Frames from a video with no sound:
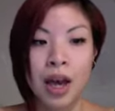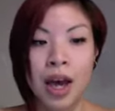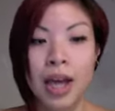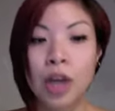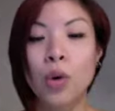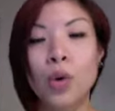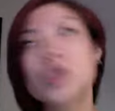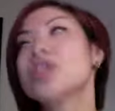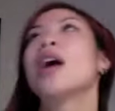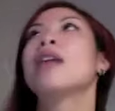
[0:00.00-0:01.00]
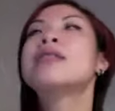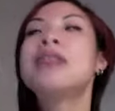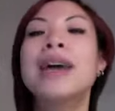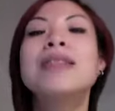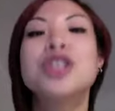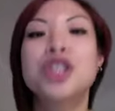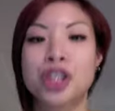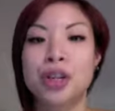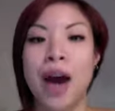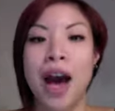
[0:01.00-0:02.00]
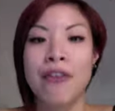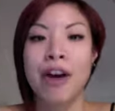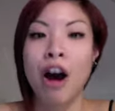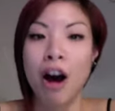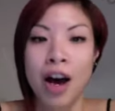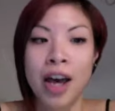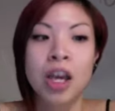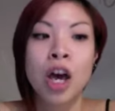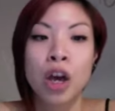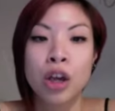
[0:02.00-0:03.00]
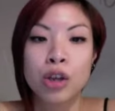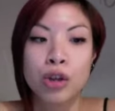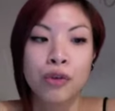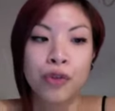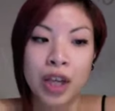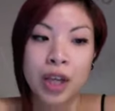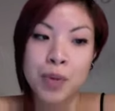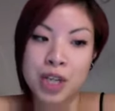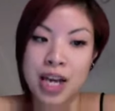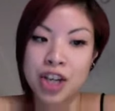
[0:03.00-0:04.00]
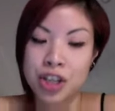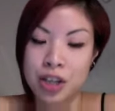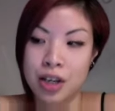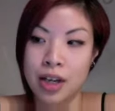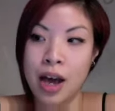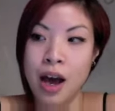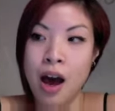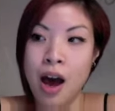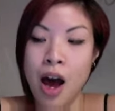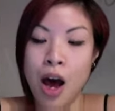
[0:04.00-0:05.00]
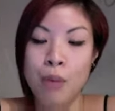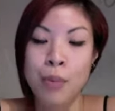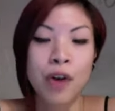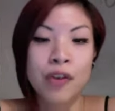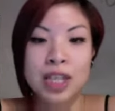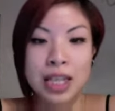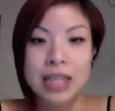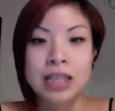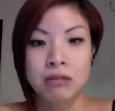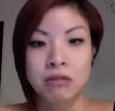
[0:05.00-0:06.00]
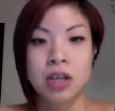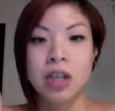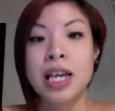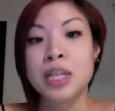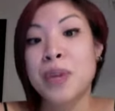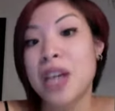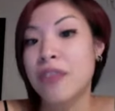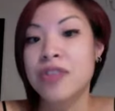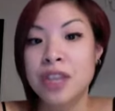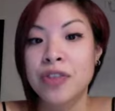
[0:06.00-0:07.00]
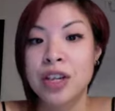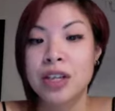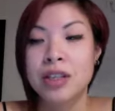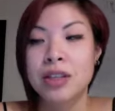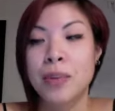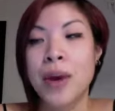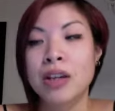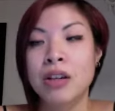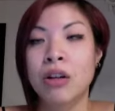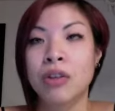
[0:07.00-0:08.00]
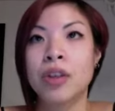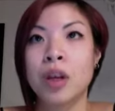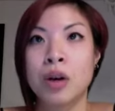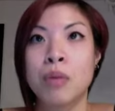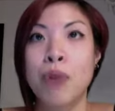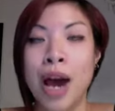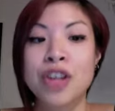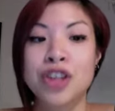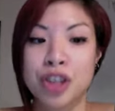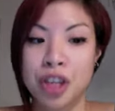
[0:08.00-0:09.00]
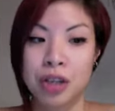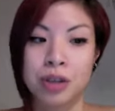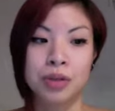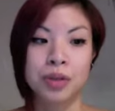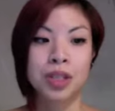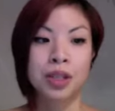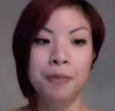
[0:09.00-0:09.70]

It also tends to have a high UV protection, but obviously the SPF differs depending on the brand you use.